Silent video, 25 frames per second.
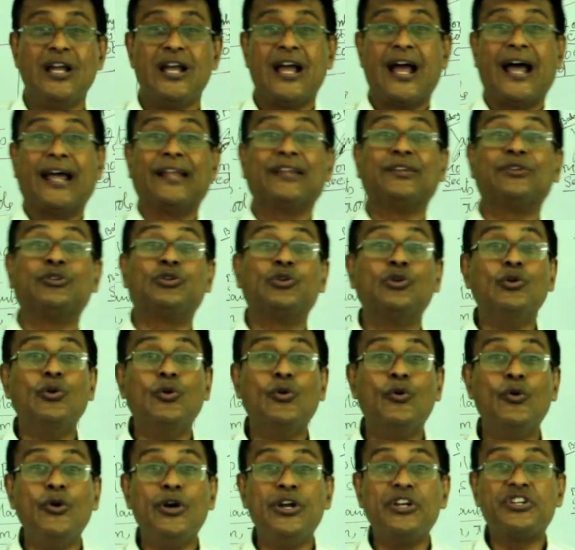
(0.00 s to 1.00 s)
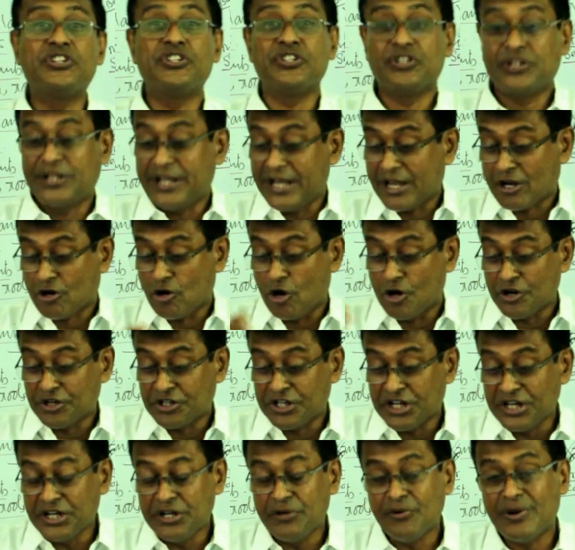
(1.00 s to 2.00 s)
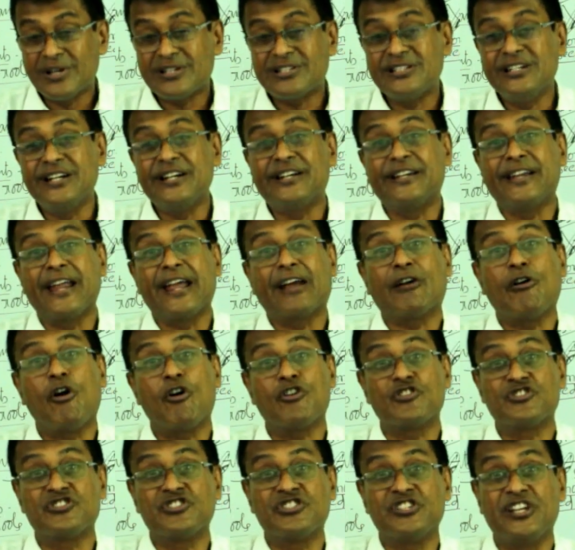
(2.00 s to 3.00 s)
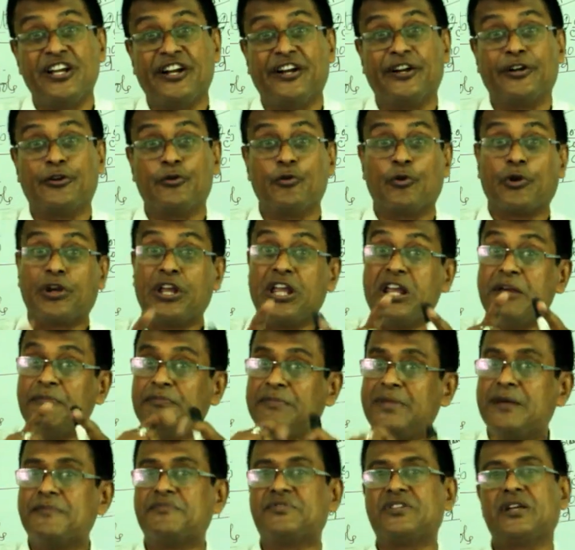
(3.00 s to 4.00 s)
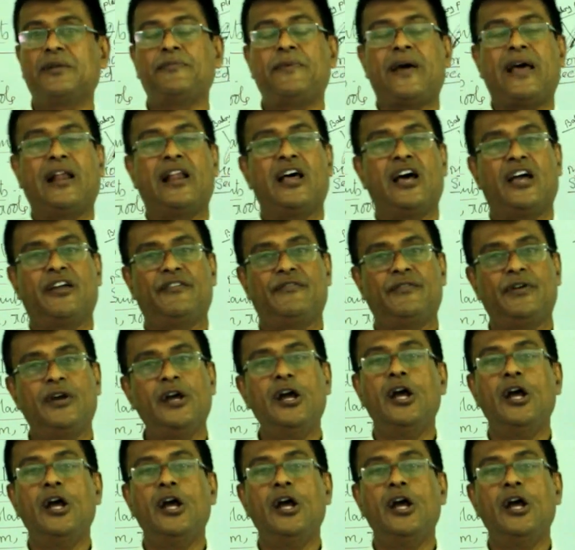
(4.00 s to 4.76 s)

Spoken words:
and through which they continuously take oxygen to keep themselves alive.